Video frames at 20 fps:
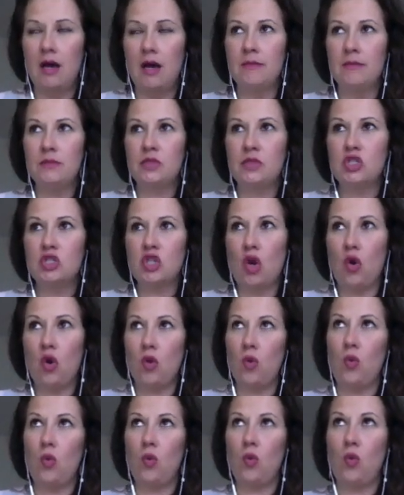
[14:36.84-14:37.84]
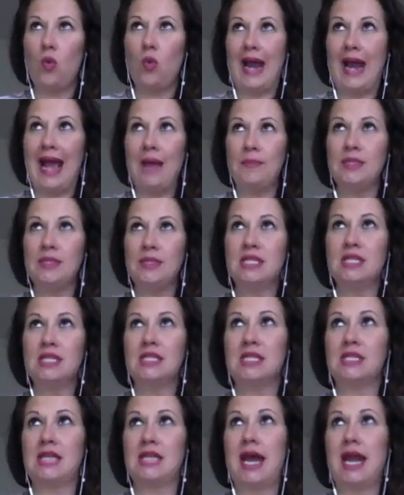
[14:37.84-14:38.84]
So what happens
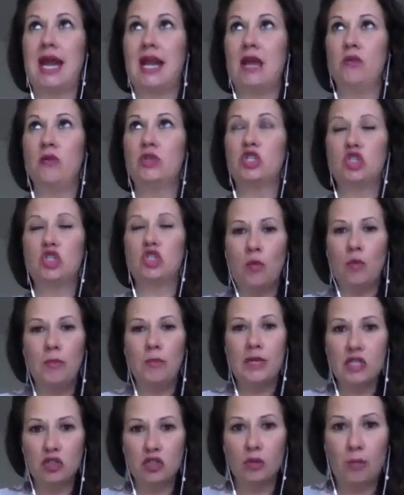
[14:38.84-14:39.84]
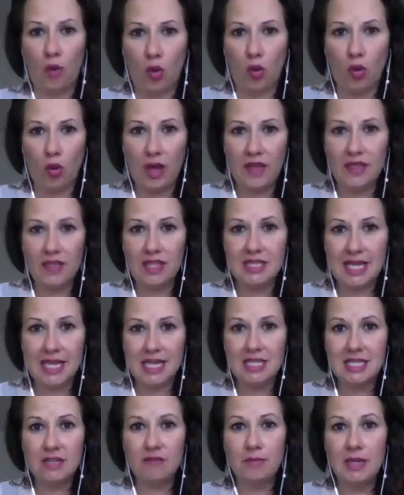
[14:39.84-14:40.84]
is that it was so miserable, and the
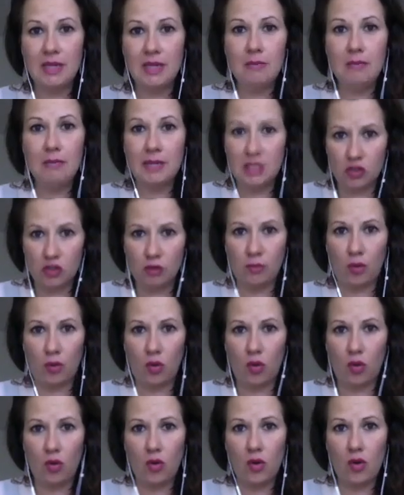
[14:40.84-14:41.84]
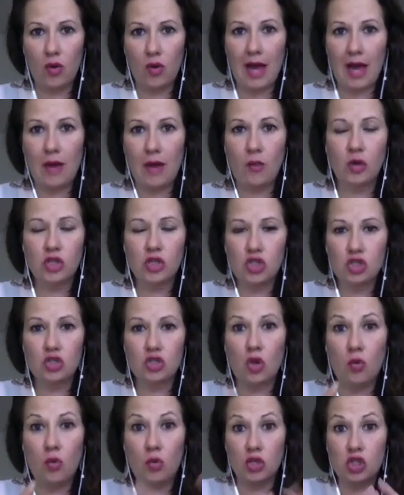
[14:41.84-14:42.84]
days of being miserable were
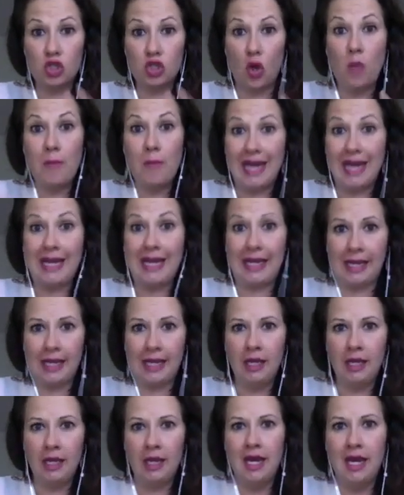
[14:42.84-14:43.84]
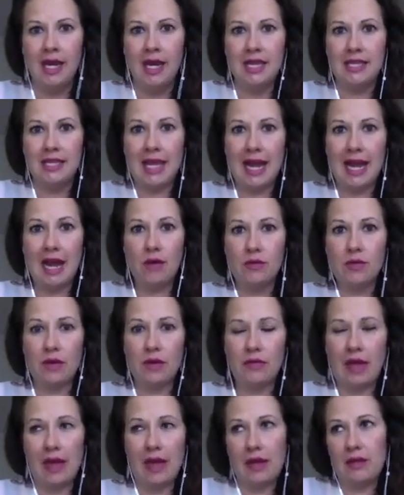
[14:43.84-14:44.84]
so many, that
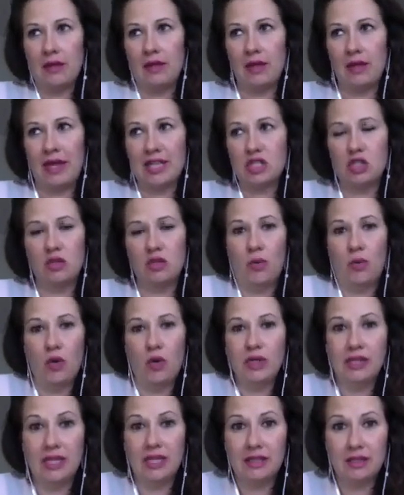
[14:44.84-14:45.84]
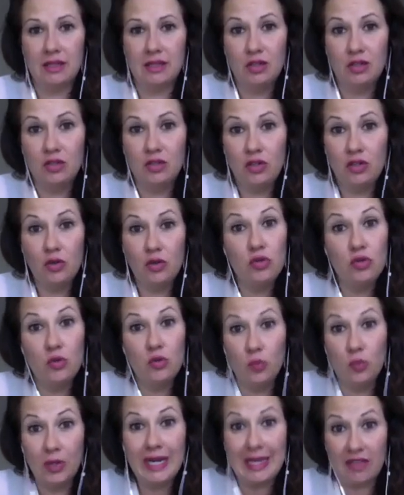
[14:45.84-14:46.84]
it gets to the point that you
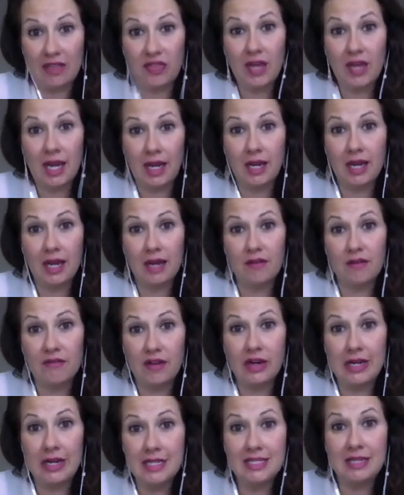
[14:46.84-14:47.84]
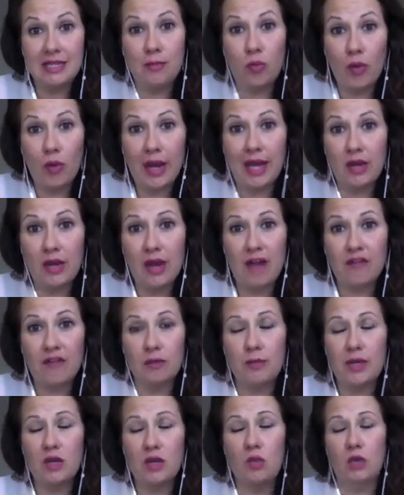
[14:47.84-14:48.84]
really think in a very deep way, you have a
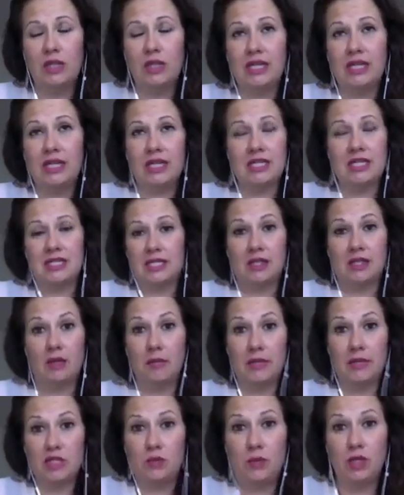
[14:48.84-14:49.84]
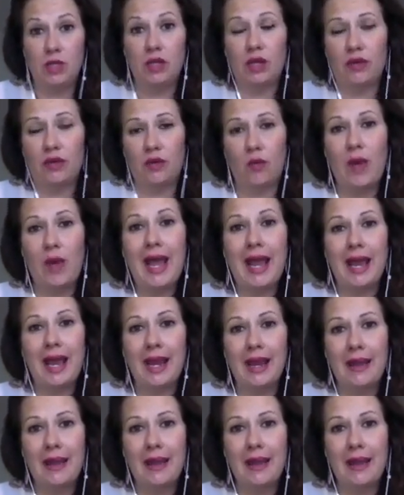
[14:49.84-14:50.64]
big willingness that there must be another way.